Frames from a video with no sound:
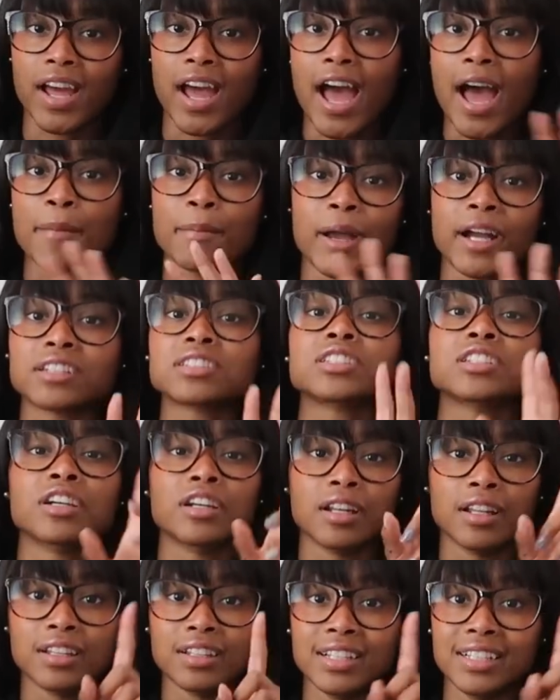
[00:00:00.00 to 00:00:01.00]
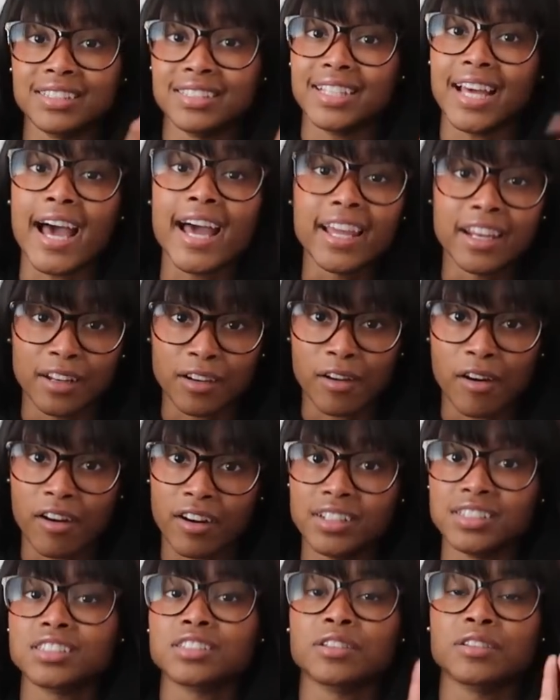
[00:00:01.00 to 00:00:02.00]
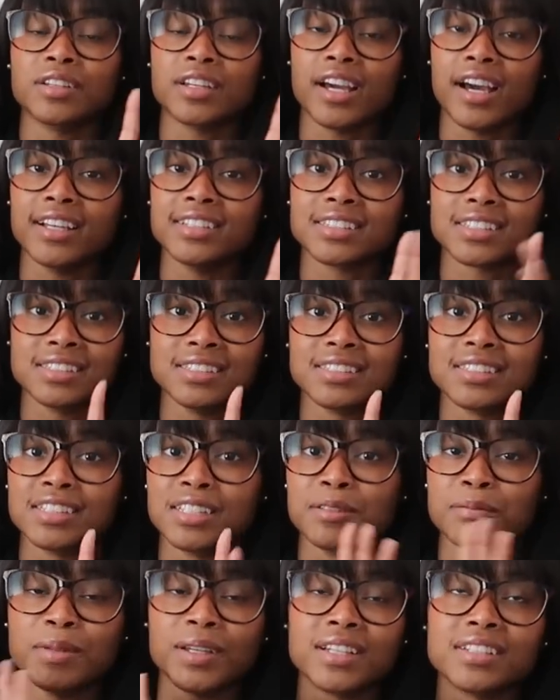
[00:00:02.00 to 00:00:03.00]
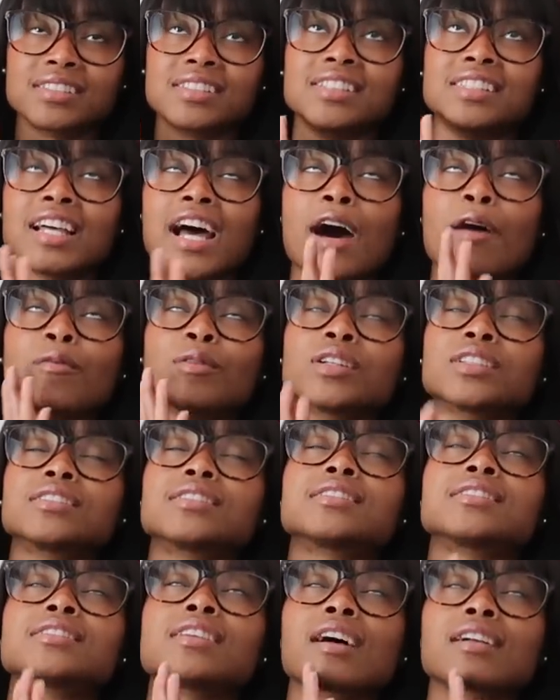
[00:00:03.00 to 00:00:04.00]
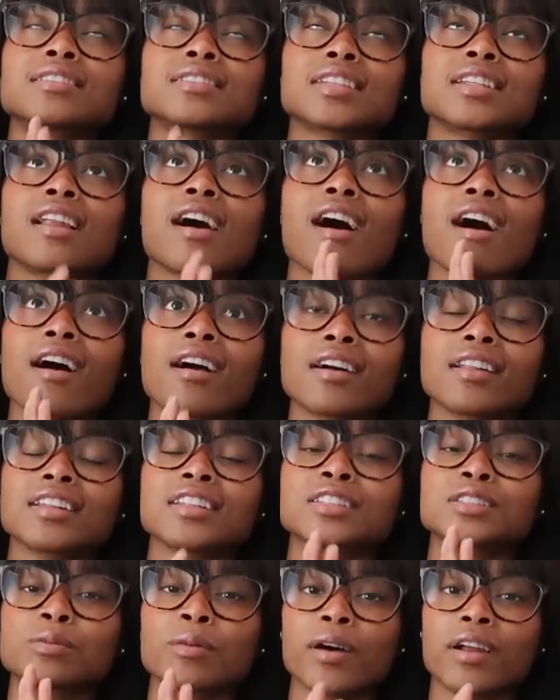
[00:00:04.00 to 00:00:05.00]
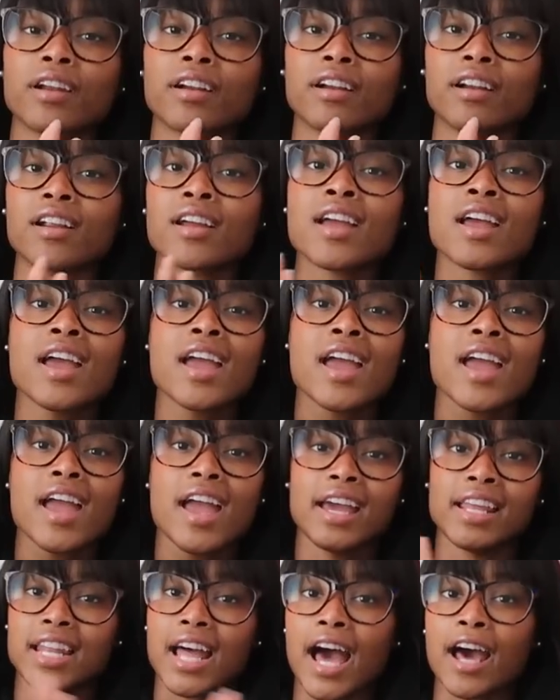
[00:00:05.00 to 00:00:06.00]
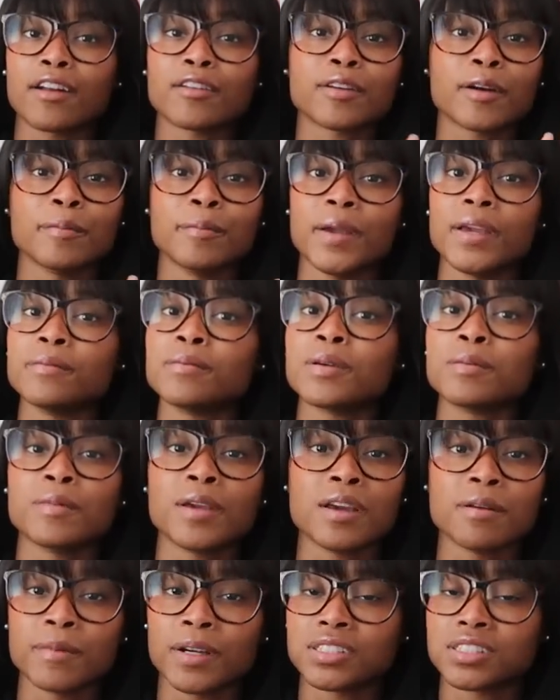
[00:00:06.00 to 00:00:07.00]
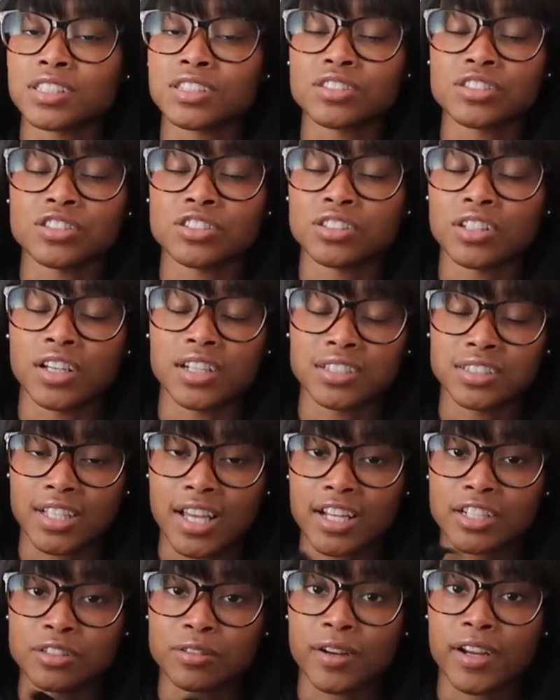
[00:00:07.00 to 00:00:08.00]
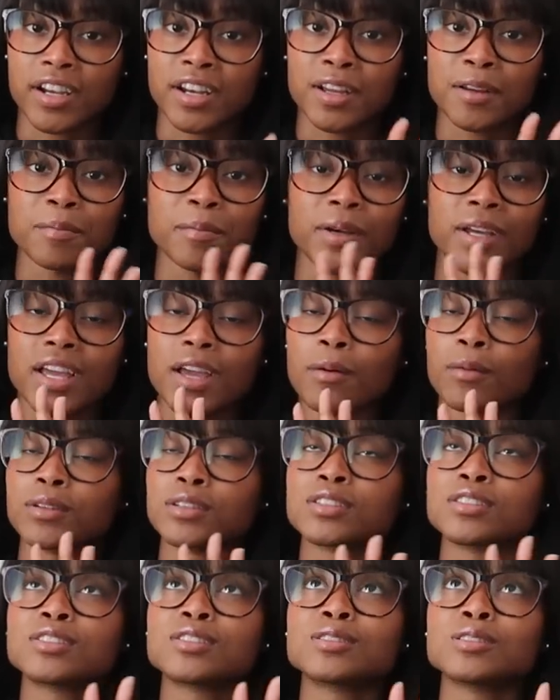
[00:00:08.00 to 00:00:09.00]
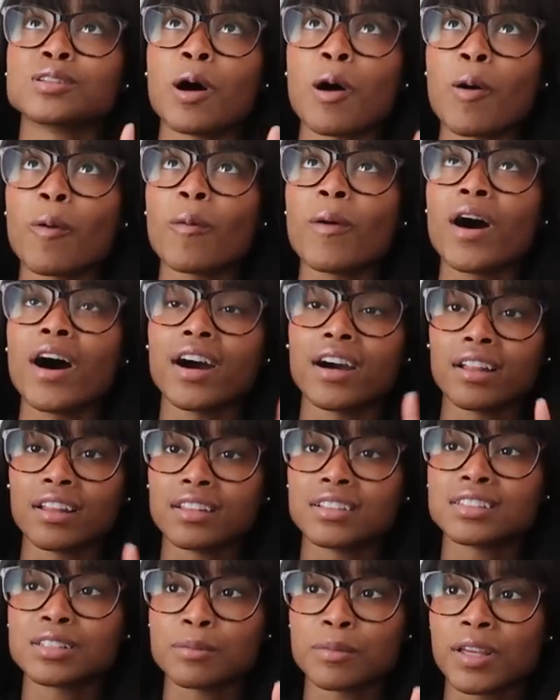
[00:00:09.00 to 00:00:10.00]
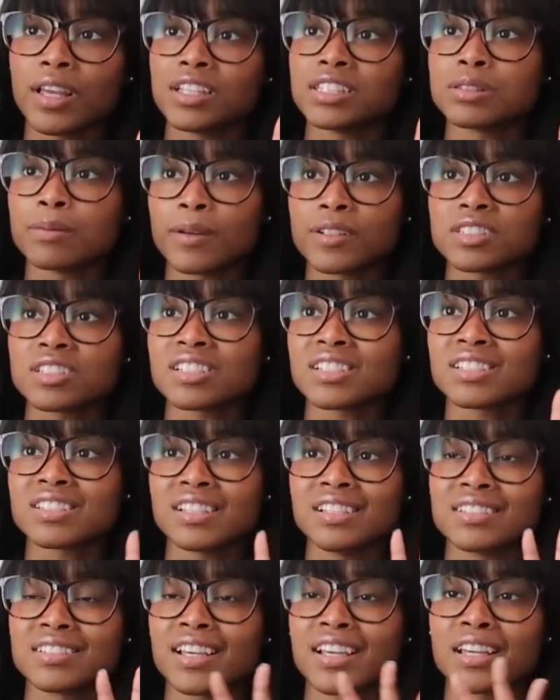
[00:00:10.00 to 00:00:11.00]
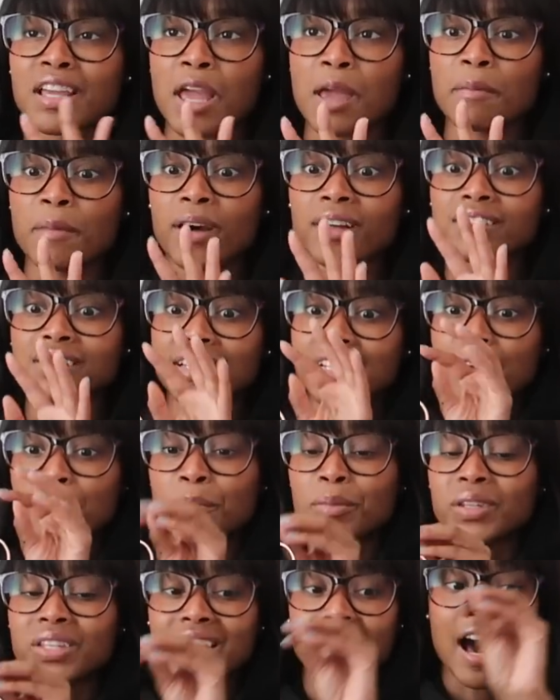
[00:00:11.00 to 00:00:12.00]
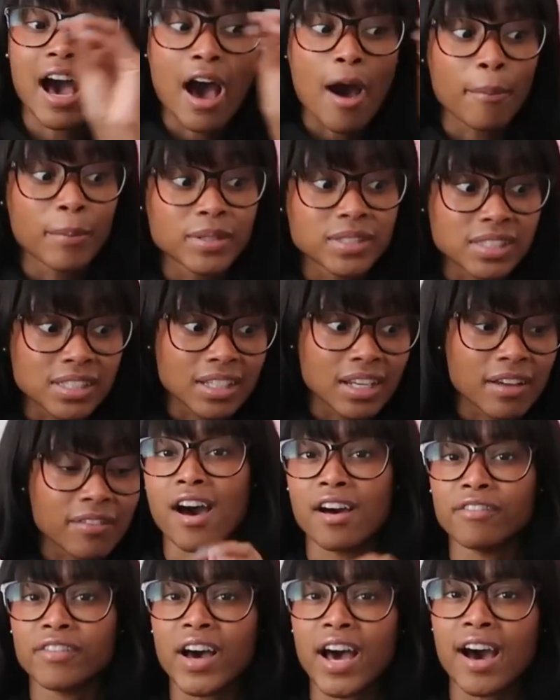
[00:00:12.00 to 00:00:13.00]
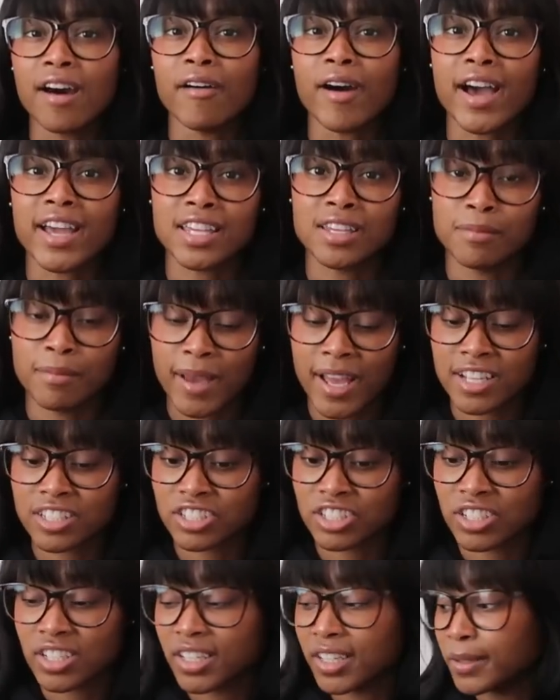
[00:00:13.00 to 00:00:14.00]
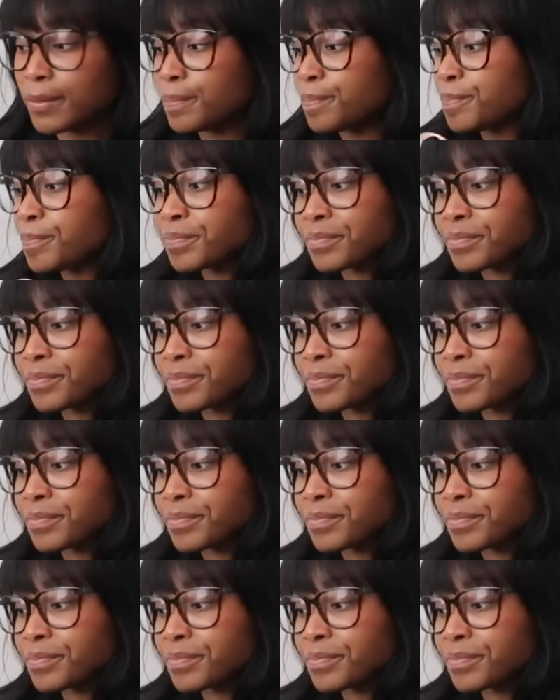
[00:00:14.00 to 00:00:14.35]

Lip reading: I'm actually gonna link that in the card so you guys can see, because that was such an ugly sweater. And I don't know, maybe me and my sisters are exaggerating, but it was so ugly to me, especially since it came out the complete opposite of how I imagined it.